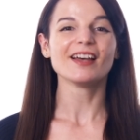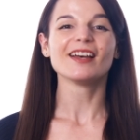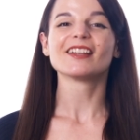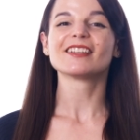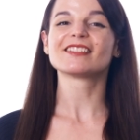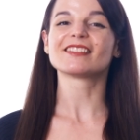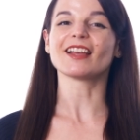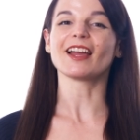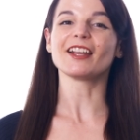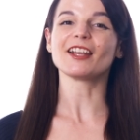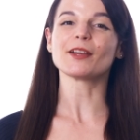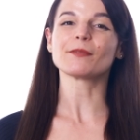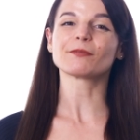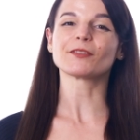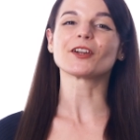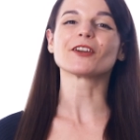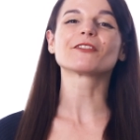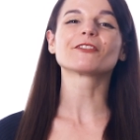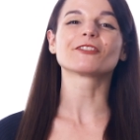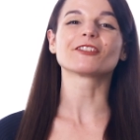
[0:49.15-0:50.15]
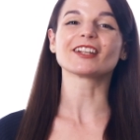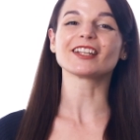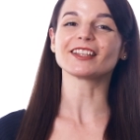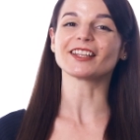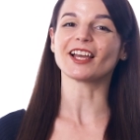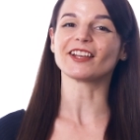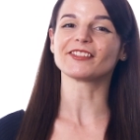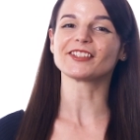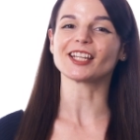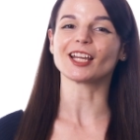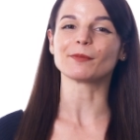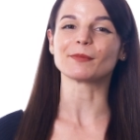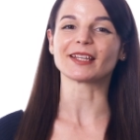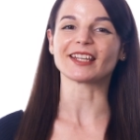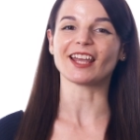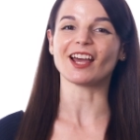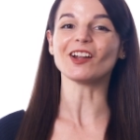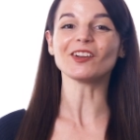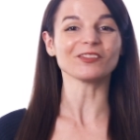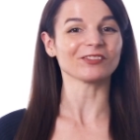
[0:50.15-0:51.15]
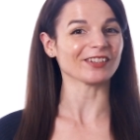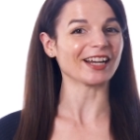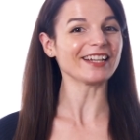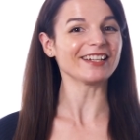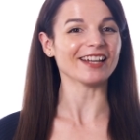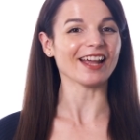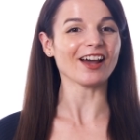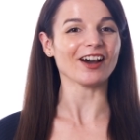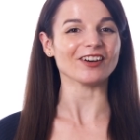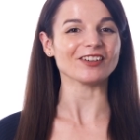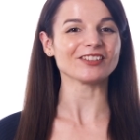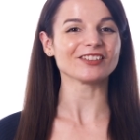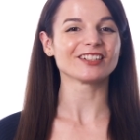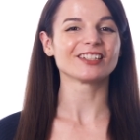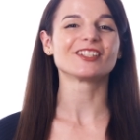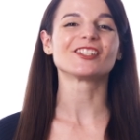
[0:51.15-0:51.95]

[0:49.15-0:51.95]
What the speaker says: sign up for a free lifetime account right now.